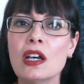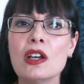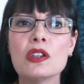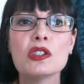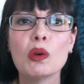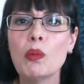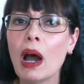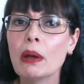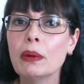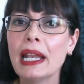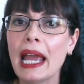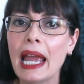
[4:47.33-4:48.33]
So why
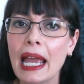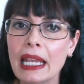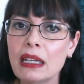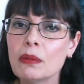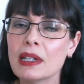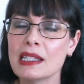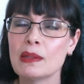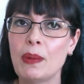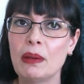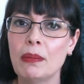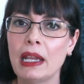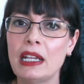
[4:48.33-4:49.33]
would anyone
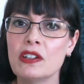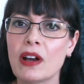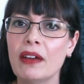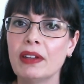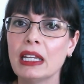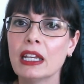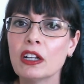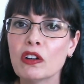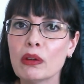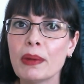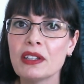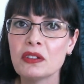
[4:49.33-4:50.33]
spend money driving
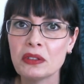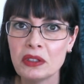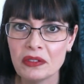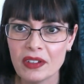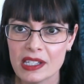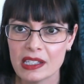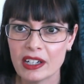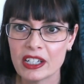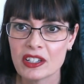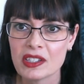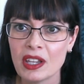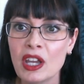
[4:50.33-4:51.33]
incremental new
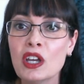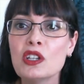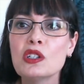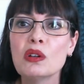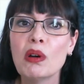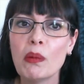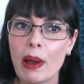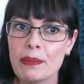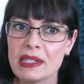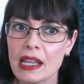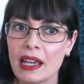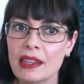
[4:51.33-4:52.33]
visitors to a
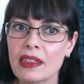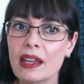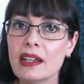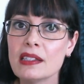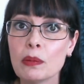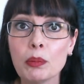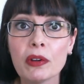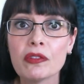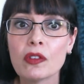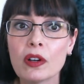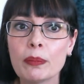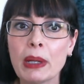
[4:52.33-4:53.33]
website that isn't
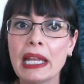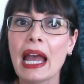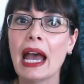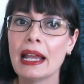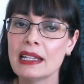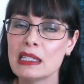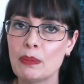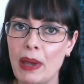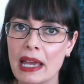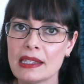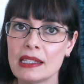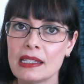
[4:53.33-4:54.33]
performing at its
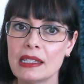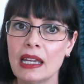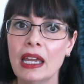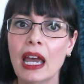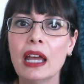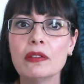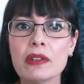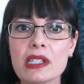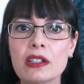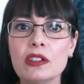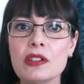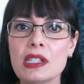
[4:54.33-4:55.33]
best and
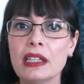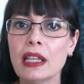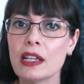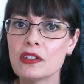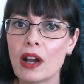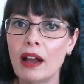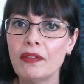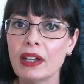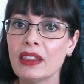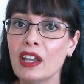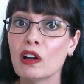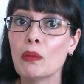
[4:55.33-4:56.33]
risk losing that traffic
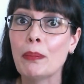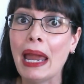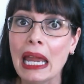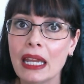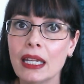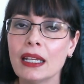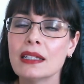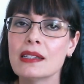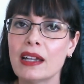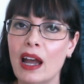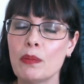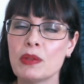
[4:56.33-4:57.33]
they are paying to
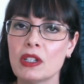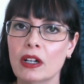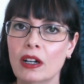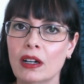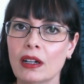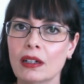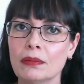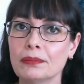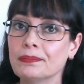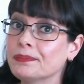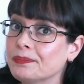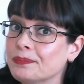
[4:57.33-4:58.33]
capture?
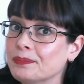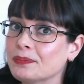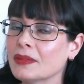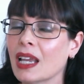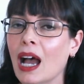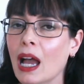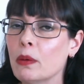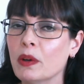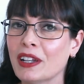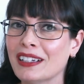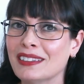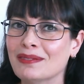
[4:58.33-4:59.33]
I
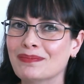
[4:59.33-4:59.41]
wouldn't.